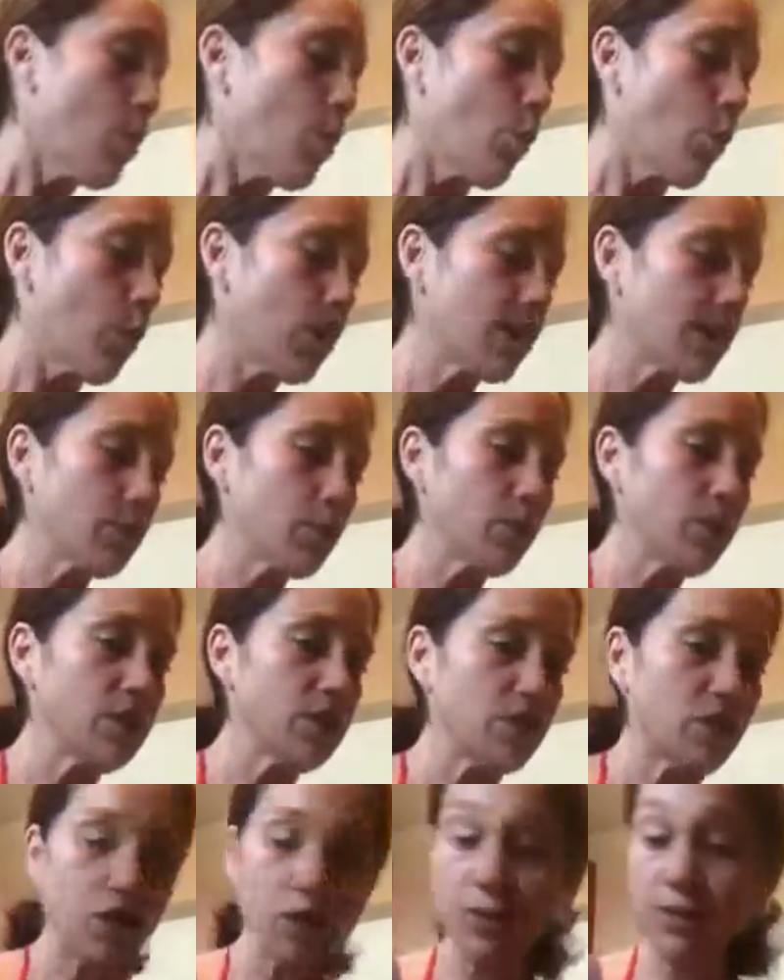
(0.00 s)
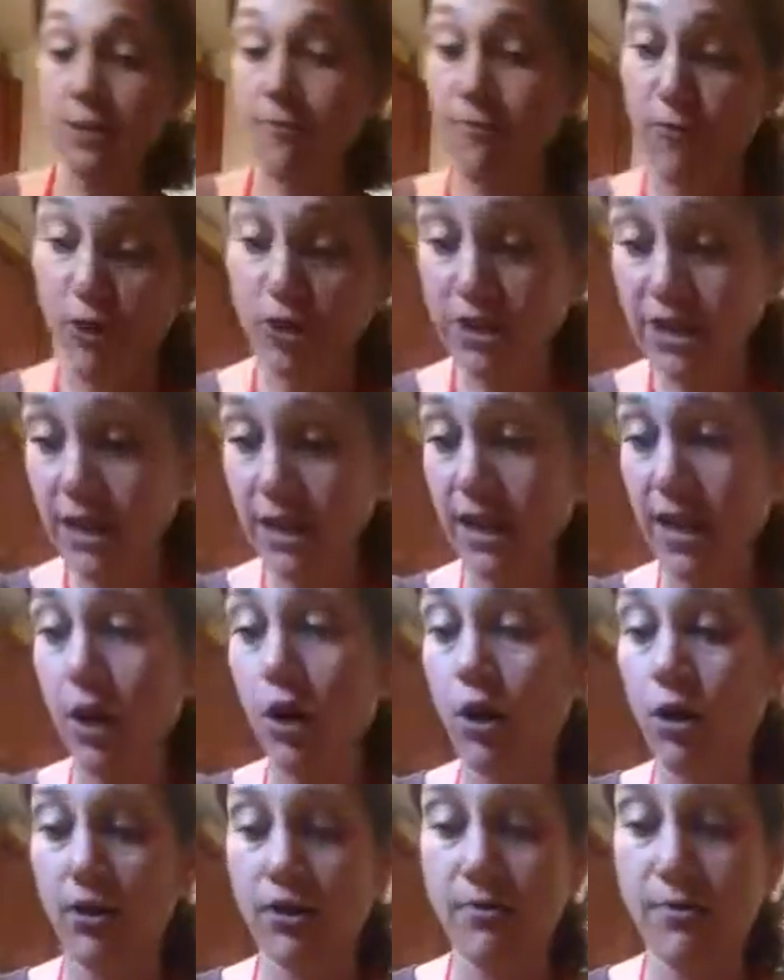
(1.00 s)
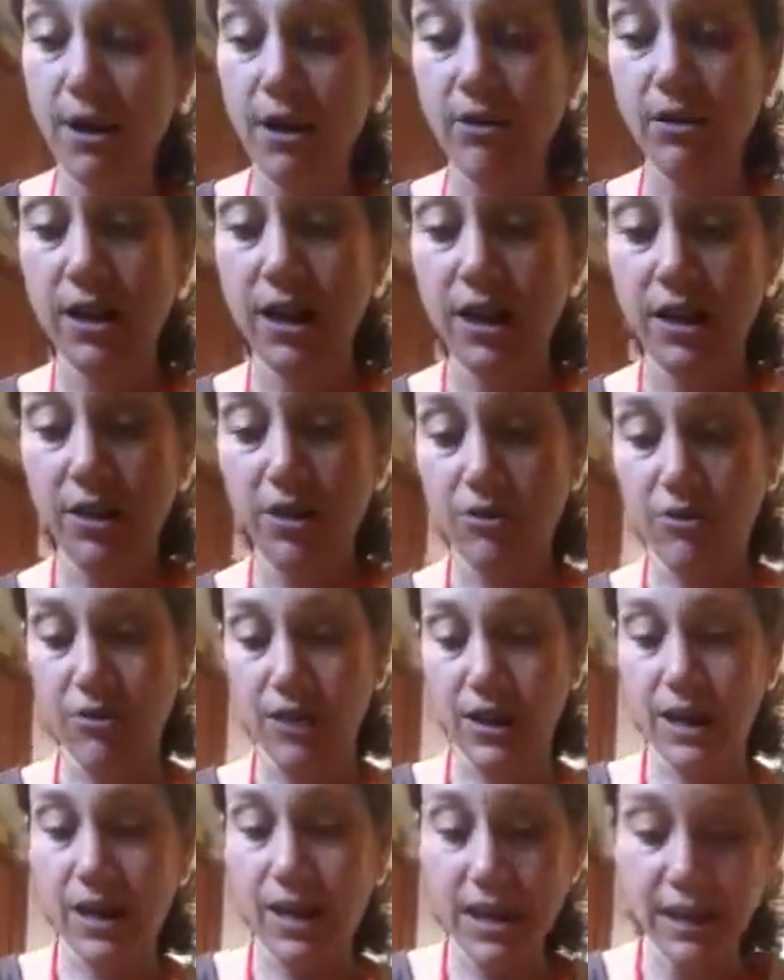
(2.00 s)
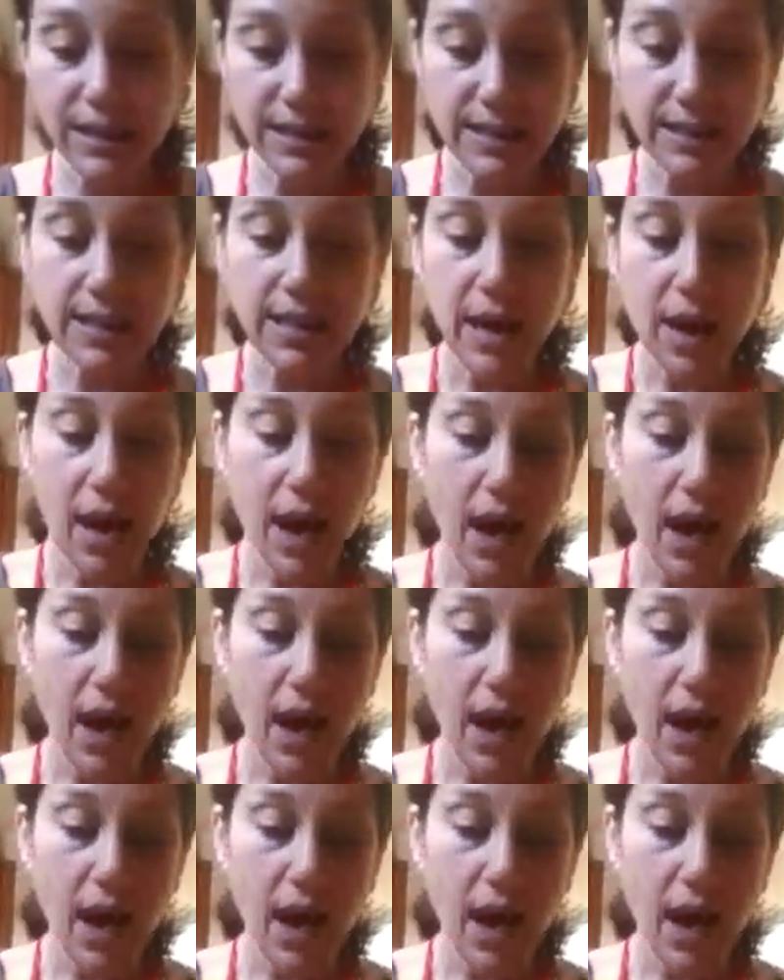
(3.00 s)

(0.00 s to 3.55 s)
what I'm going to do is I'm first going to get all the marinade ingredients.